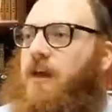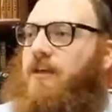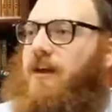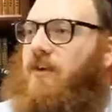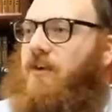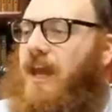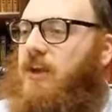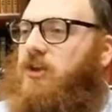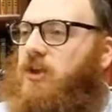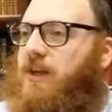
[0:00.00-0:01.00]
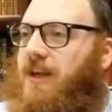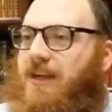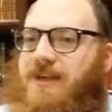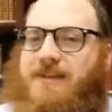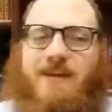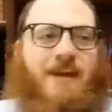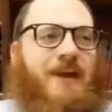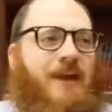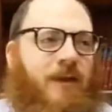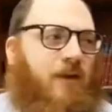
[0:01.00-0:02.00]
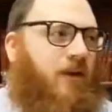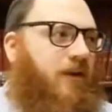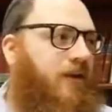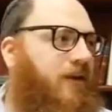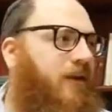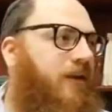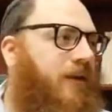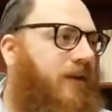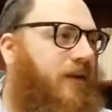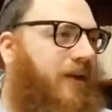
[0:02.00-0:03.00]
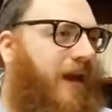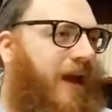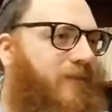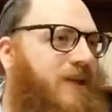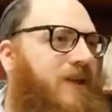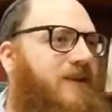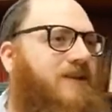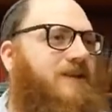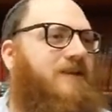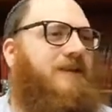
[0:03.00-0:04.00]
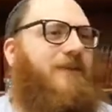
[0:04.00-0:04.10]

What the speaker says: Their nature is an inner emptiness.